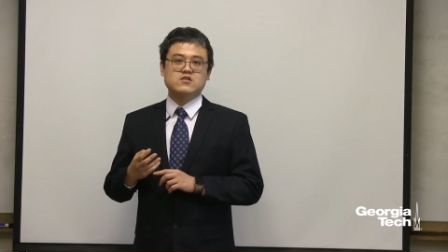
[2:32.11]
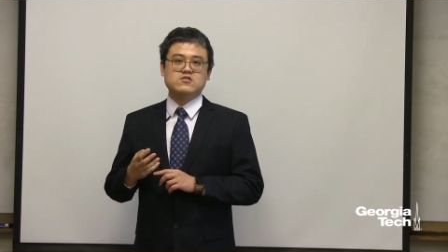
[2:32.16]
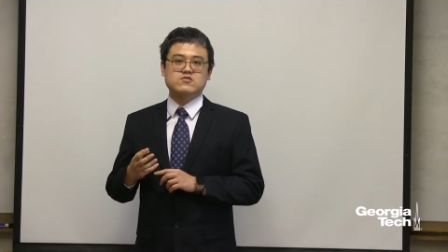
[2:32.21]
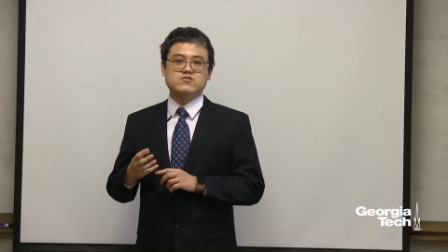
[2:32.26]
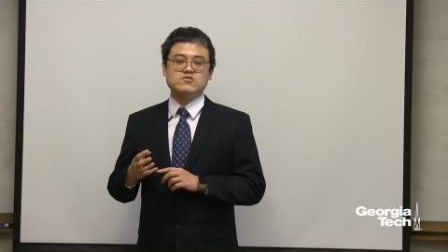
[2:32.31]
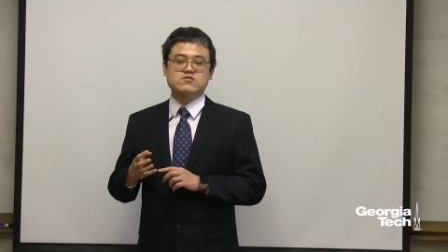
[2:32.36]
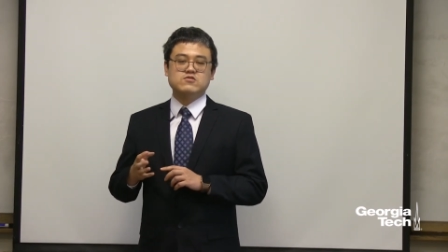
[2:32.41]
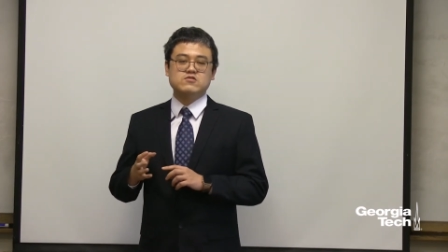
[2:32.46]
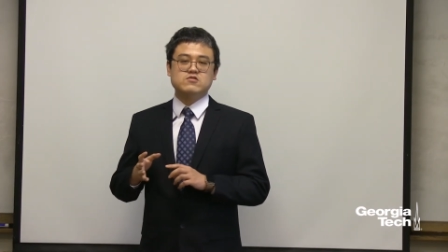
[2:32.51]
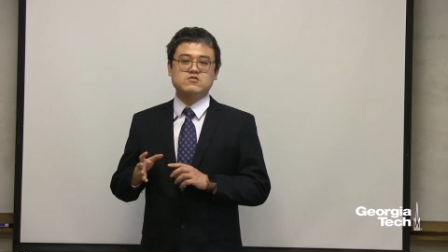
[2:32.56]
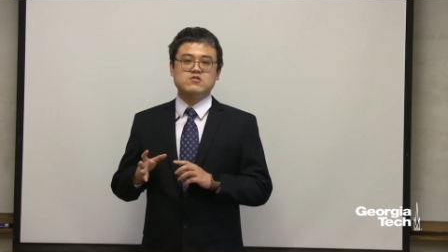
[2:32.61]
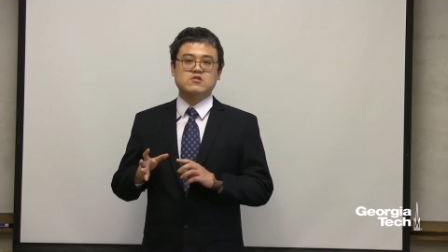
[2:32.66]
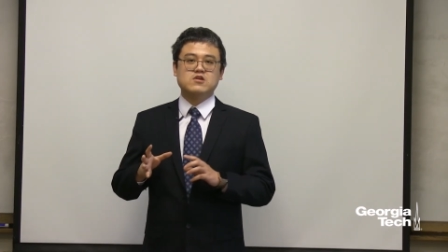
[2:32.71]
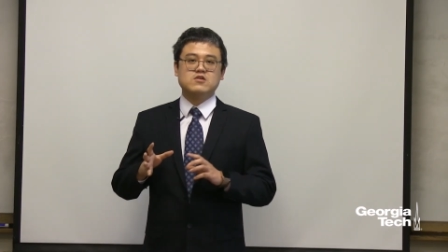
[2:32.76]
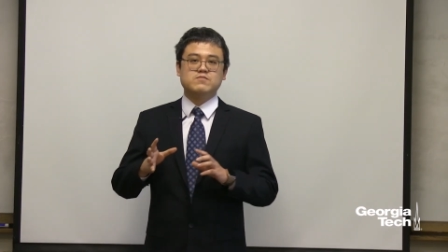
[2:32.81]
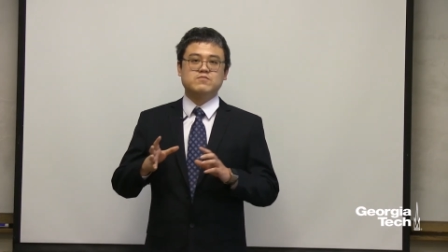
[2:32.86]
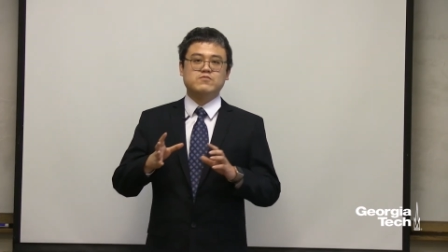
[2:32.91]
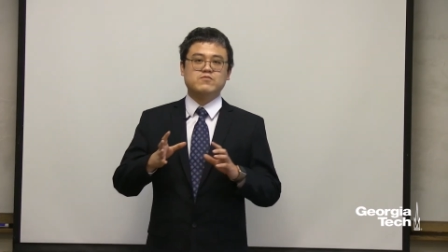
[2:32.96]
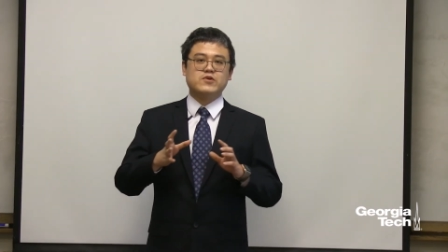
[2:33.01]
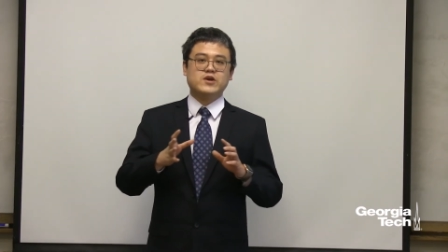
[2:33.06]

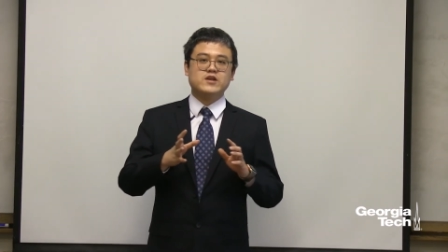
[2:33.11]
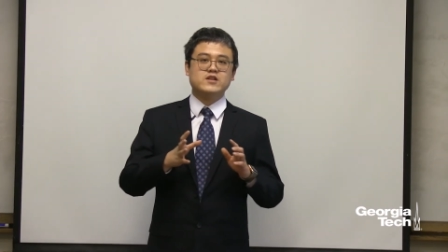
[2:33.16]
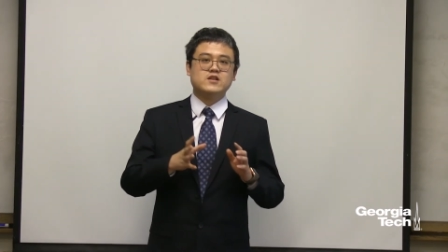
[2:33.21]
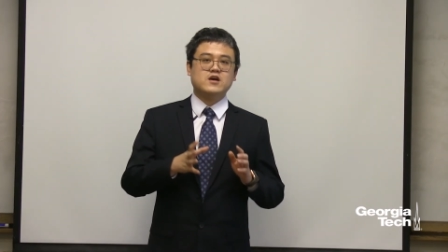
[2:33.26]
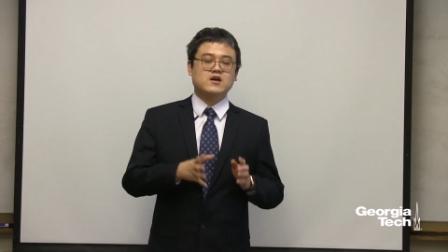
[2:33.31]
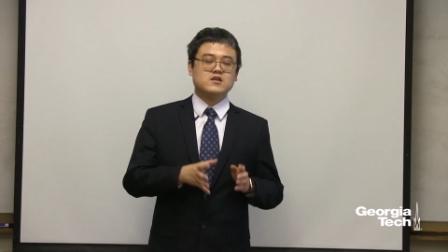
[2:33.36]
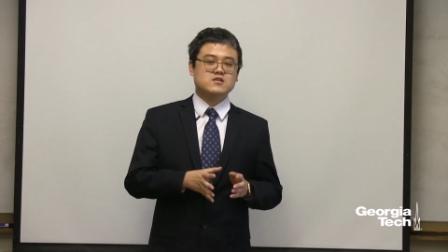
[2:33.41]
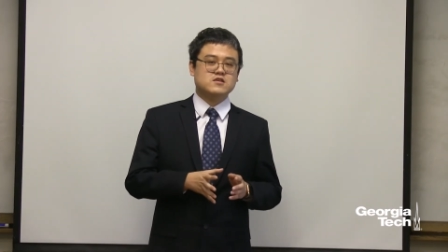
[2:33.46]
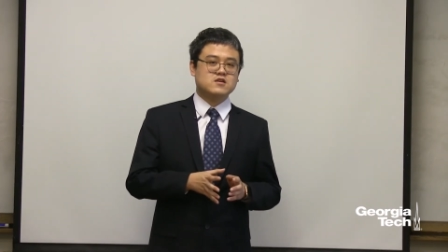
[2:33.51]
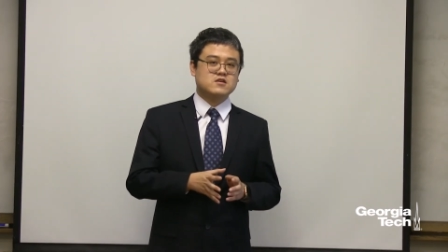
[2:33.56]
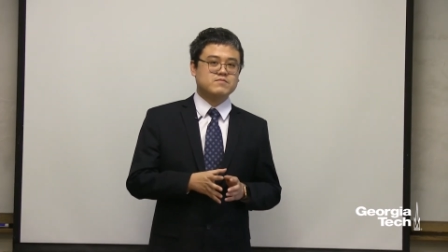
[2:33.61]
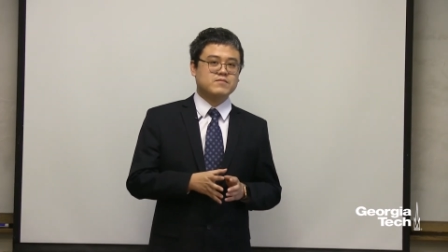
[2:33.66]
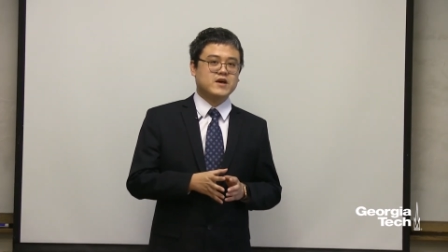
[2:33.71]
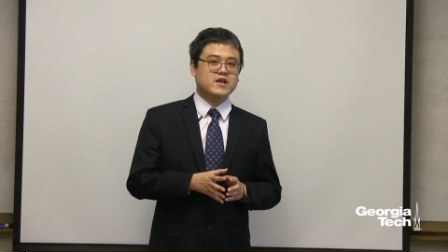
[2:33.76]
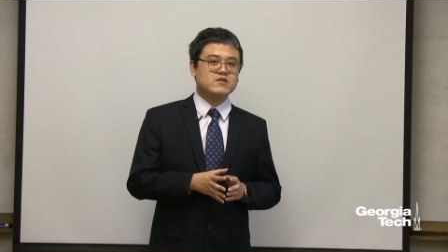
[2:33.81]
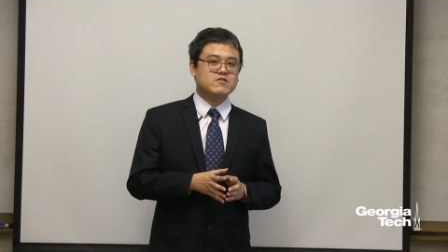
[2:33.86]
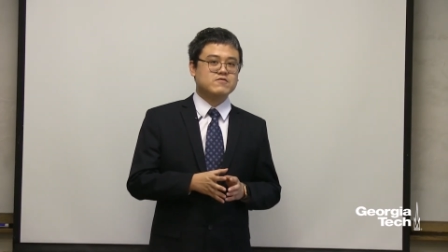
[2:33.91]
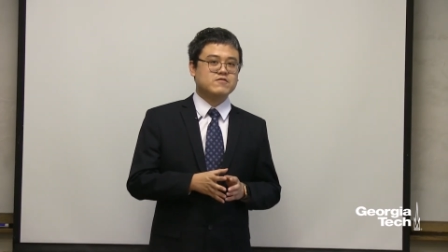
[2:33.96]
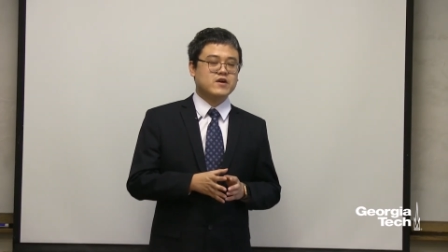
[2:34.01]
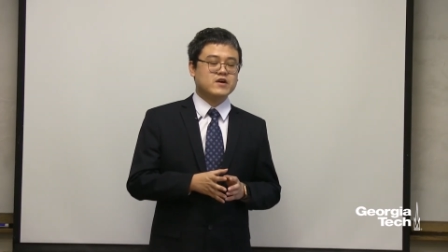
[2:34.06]
to bring down the
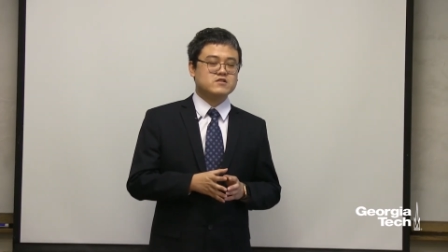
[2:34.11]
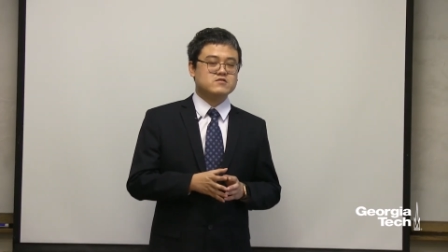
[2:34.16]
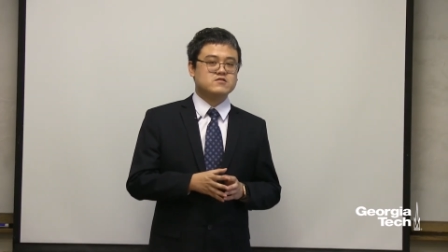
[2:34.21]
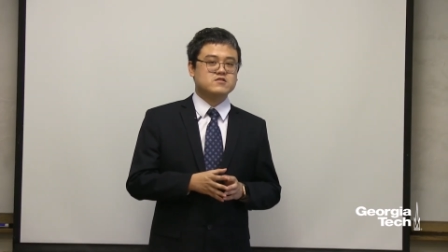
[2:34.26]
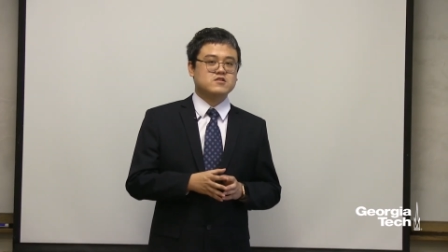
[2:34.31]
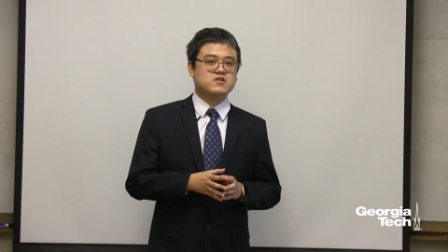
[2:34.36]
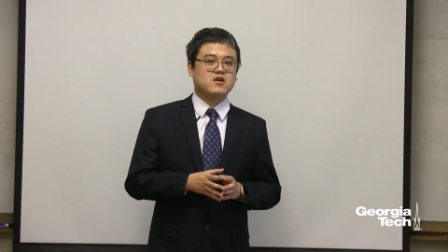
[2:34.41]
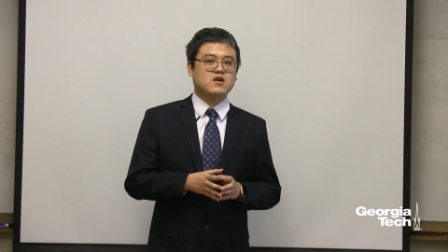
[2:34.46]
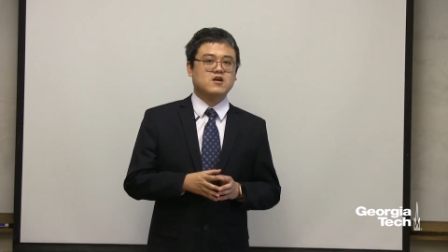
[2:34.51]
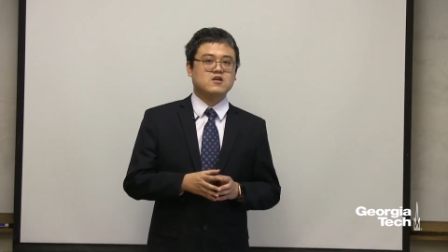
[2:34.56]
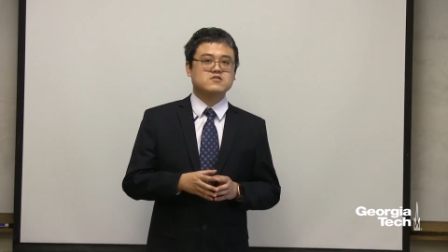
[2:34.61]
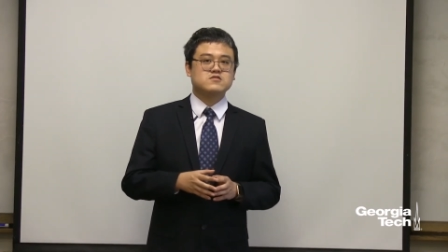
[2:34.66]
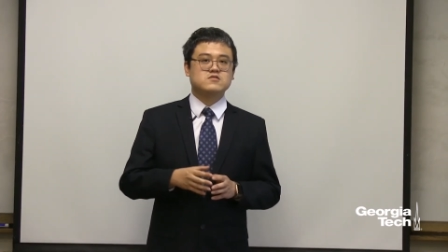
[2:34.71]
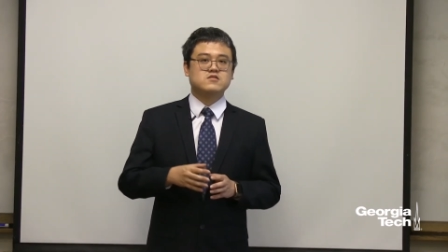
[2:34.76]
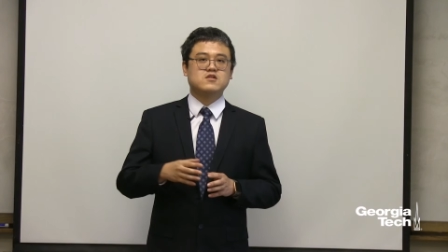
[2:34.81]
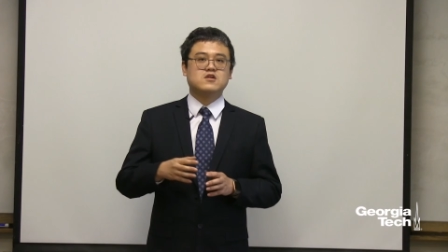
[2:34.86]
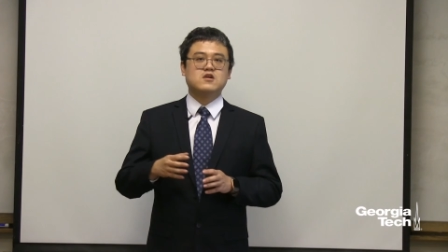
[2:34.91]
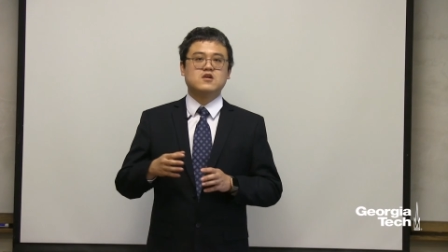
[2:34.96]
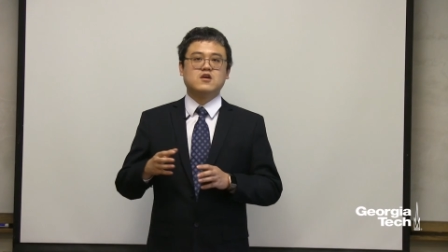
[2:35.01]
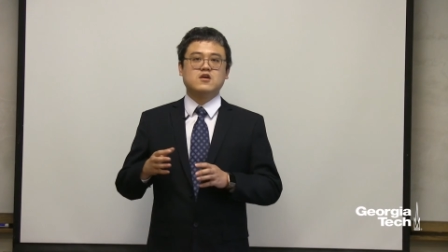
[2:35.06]
manufacturing
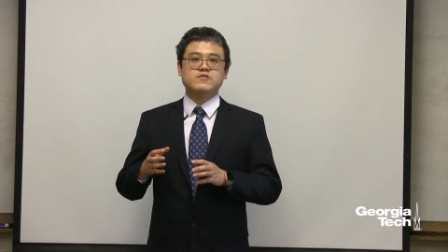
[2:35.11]
costs,